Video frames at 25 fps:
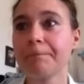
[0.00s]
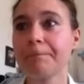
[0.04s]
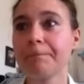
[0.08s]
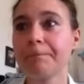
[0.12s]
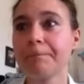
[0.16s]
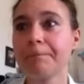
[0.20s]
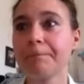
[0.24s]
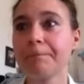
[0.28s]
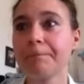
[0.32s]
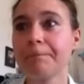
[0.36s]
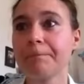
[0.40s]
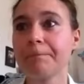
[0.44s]

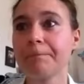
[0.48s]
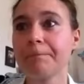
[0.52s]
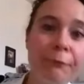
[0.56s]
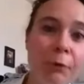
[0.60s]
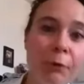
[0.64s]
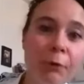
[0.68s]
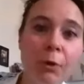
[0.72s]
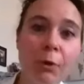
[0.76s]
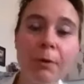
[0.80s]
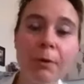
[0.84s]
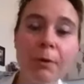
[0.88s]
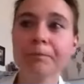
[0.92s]

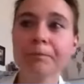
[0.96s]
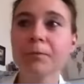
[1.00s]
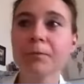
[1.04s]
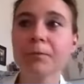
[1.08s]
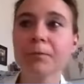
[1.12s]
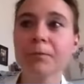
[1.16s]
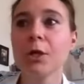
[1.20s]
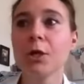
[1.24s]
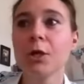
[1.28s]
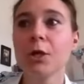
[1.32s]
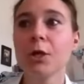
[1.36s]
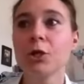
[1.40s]
Therefore,
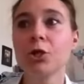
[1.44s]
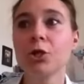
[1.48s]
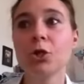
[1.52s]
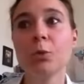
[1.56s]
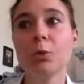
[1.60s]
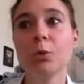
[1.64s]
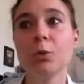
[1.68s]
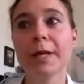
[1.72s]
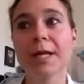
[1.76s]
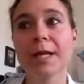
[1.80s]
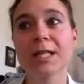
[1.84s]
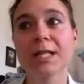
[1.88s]

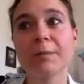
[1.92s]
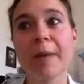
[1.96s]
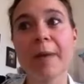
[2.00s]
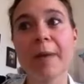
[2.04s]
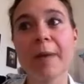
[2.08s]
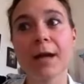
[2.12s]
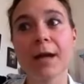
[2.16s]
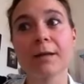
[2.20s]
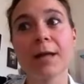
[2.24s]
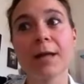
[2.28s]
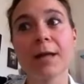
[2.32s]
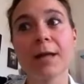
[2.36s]
you would
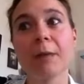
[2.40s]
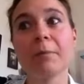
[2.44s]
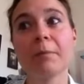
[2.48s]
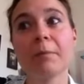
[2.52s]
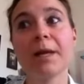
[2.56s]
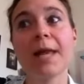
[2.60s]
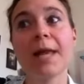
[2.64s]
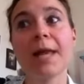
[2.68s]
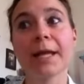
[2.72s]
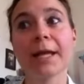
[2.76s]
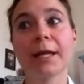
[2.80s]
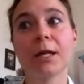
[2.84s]
expect that
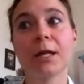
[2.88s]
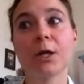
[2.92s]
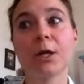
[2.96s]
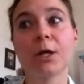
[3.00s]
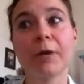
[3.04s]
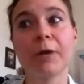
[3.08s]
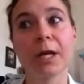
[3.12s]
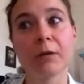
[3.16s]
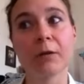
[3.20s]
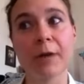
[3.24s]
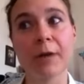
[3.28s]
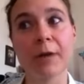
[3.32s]
molecular
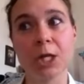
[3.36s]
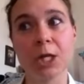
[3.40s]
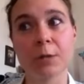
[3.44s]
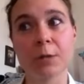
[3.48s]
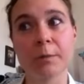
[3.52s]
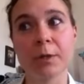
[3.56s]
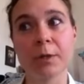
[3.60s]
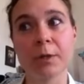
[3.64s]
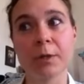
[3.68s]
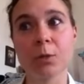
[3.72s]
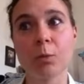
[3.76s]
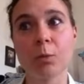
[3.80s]

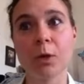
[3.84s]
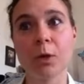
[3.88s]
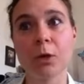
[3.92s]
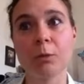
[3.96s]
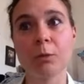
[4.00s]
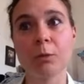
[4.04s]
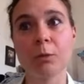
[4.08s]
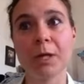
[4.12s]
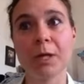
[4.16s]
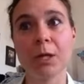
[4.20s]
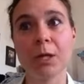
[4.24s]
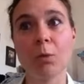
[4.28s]
rearrangement
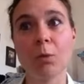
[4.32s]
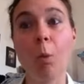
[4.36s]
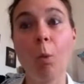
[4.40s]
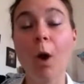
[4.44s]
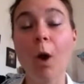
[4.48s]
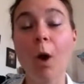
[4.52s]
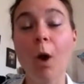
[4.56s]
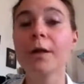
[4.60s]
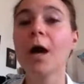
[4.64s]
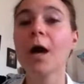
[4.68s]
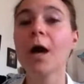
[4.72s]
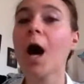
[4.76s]
will be
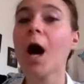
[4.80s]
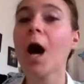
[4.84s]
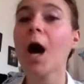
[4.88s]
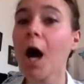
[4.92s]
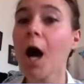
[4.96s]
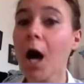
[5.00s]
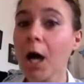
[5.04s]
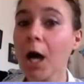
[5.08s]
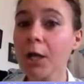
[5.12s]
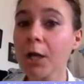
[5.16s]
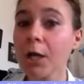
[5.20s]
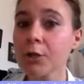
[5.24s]

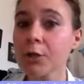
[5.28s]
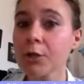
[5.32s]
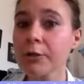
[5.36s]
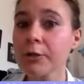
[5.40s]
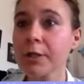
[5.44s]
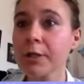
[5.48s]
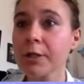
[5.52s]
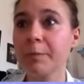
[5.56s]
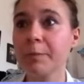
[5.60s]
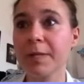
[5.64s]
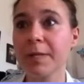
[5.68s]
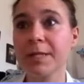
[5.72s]

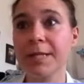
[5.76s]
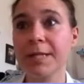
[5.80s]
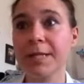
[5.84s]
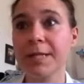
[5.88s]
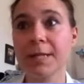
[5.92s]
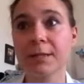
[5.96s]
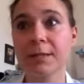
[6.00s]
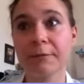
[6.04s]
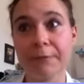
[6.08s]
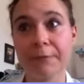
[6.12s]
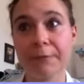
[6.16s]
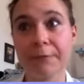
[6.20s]

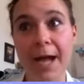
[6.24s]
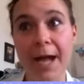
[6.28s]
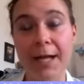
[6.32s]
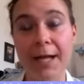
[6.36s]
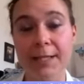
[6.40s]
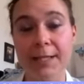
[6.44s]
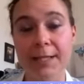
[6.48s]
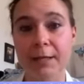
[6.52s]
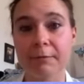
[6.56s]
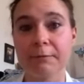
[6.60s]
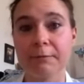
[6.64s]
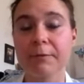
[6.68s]
100%
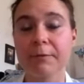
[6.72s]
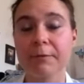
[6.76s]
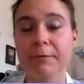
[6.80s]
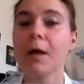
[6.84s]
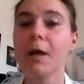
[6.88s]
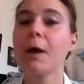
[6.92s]
effective,